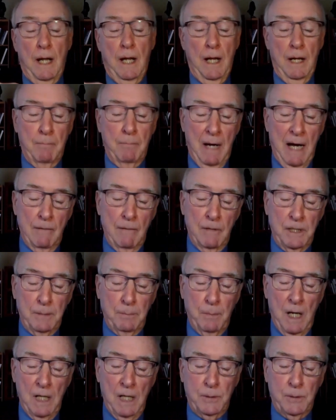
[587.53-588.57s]
And my
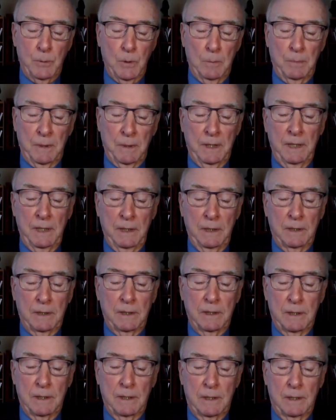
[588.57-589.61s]
response will be,
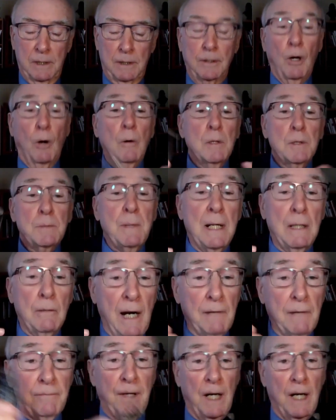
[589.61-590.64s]
no, it was my
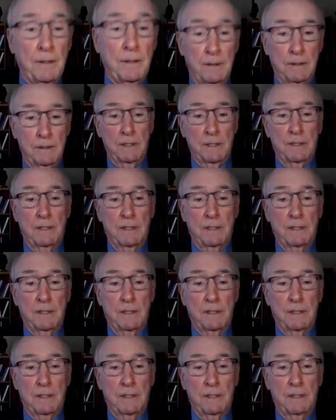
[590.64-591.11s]
grandfather's.